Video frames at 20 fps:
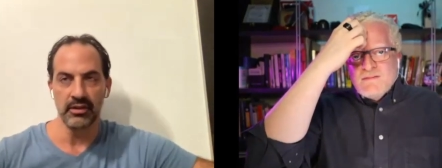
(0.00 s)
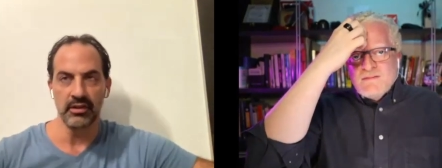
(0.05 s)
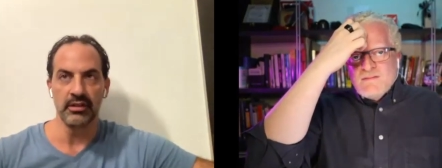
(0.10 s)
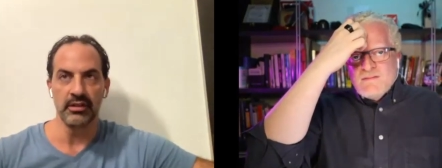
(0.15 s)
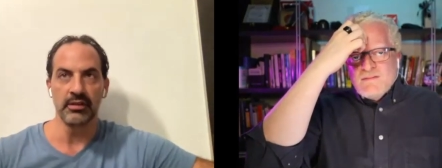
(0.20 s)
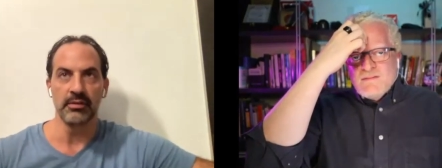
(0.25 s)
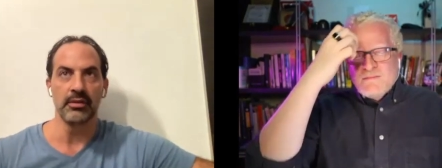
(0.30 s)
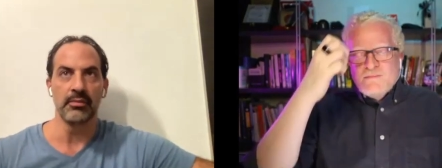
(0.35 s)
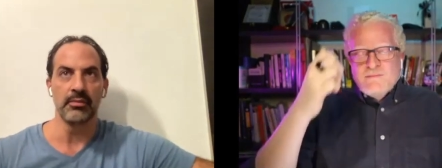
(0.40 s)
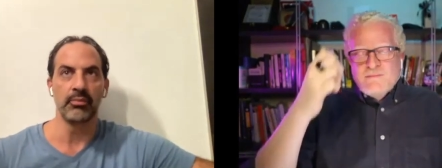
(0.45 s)
Speaker 1: the,
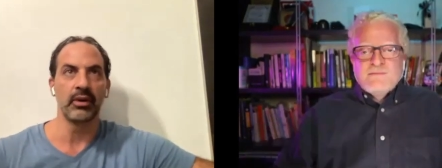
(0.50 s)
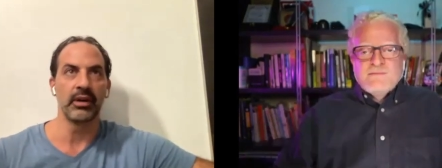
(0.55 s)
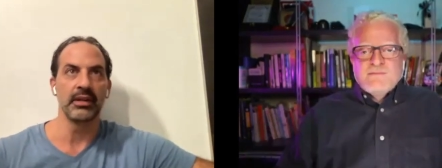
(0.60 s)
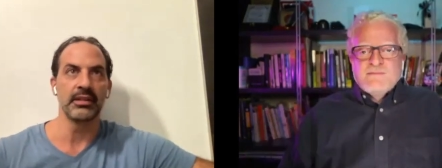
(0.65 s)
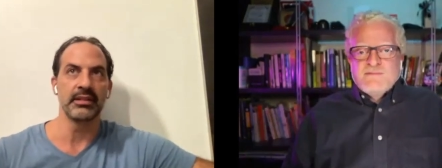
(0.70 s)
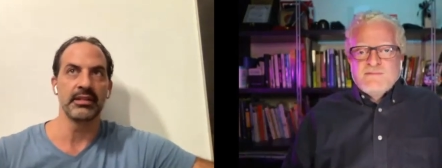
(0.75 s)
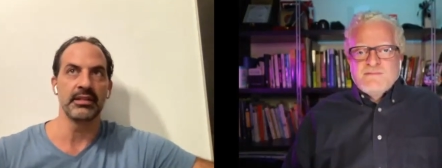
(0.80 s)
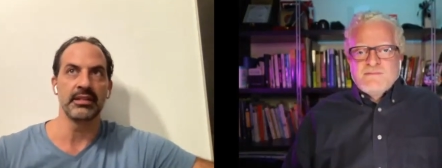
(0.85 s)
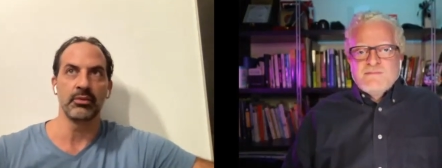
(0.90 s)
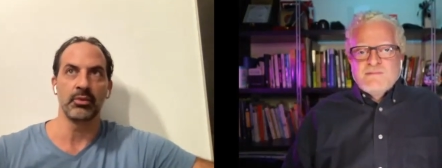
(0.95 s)
the, the
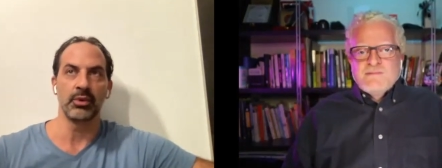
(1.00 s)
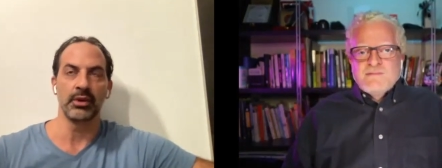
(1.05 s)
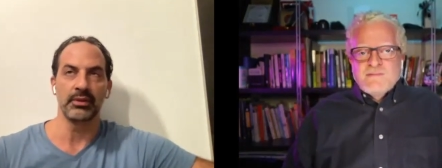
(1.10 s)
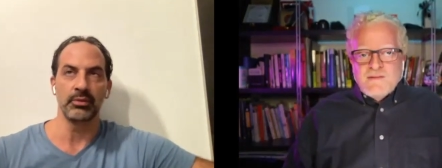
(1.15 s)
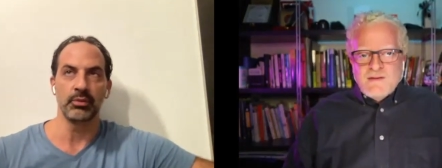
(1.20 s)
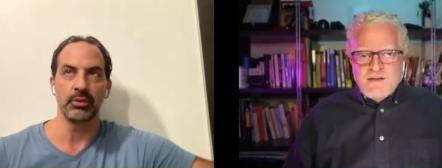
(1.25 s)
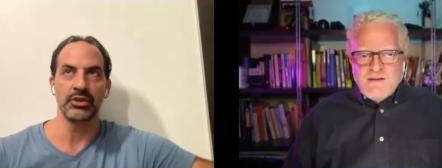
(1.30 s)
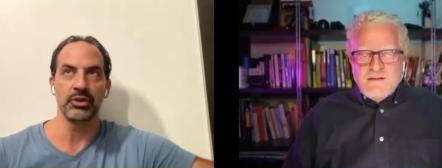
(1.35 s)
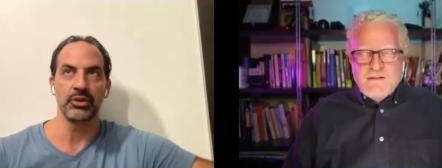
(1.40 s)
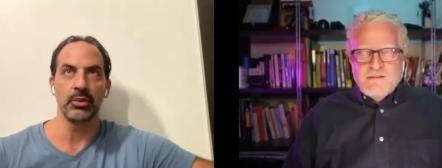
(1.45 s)
prices and what
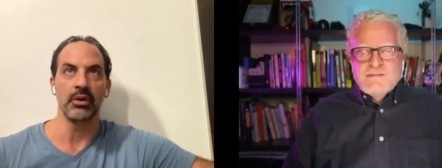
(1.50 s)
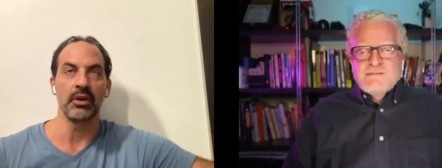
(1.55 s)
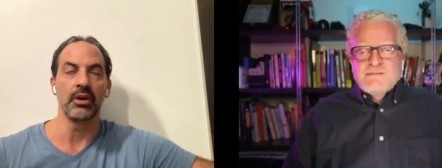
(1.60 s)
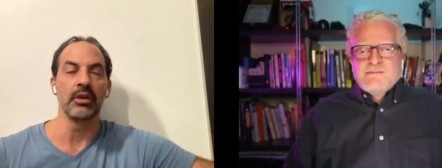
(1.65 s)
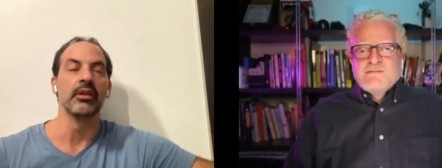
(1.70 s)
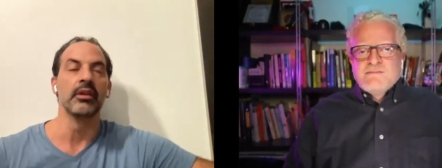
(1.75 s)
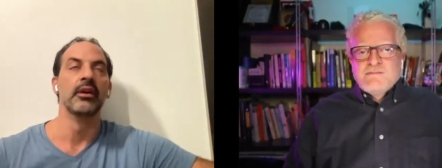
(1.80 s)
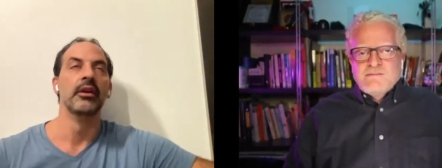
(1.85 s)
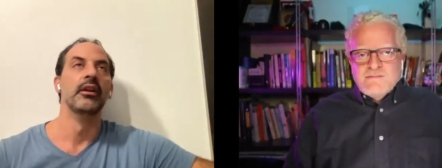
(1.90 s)
what's going on